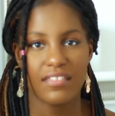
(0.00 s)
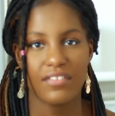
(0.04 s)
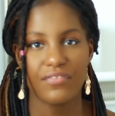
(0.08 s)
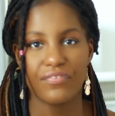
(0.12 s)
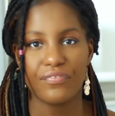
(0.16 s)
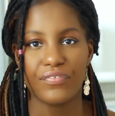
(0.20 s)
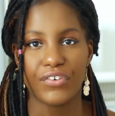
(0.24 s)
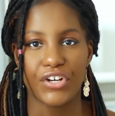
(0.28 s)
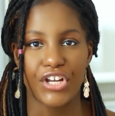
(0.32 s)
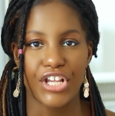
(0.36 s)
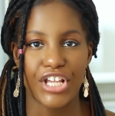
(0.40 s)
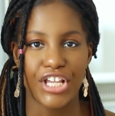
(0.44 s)
the
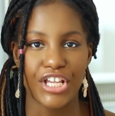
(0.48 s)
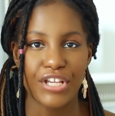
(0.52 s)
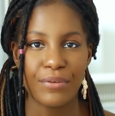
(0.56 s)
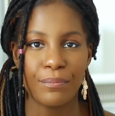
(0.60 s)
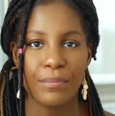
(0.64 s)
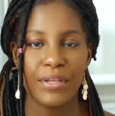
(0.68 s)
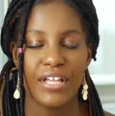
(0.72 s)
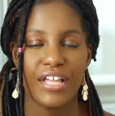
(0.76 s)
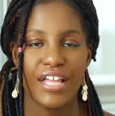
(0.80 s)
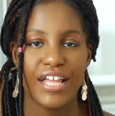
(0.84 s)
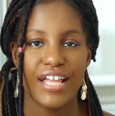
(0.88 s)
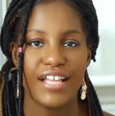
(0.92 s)
frame
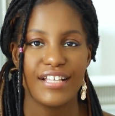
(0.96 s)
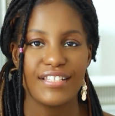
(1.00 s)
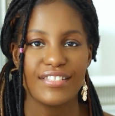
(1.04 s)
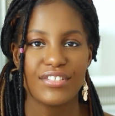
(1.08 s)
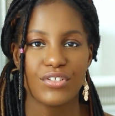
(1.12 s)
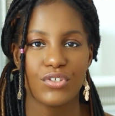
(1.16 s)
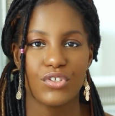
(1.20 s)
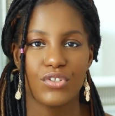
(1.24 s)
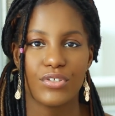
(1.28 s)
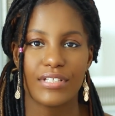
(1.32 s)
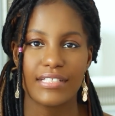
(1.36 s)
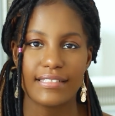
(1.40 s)
so
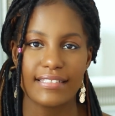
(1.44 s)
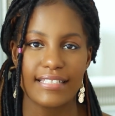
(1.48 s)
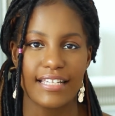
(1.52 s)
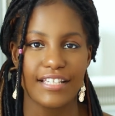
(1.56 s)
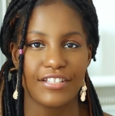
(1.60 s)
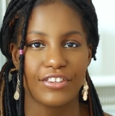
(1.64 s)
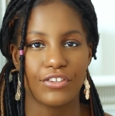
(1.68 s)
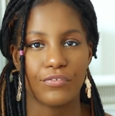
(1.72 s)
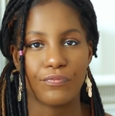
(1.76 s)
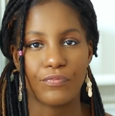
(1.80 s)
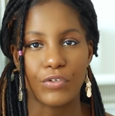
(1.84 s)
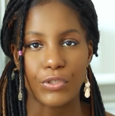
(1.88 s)
you can
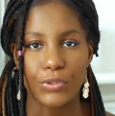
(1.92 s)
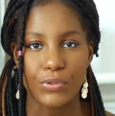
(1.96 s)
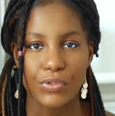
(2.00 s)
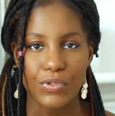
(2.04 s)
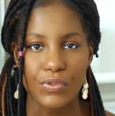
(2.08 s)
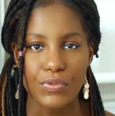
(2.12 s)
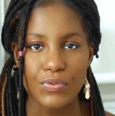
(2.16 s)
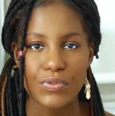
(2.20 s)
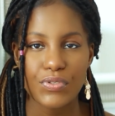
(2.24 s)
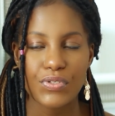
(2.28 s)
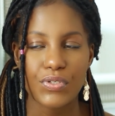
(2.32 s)
take the photos.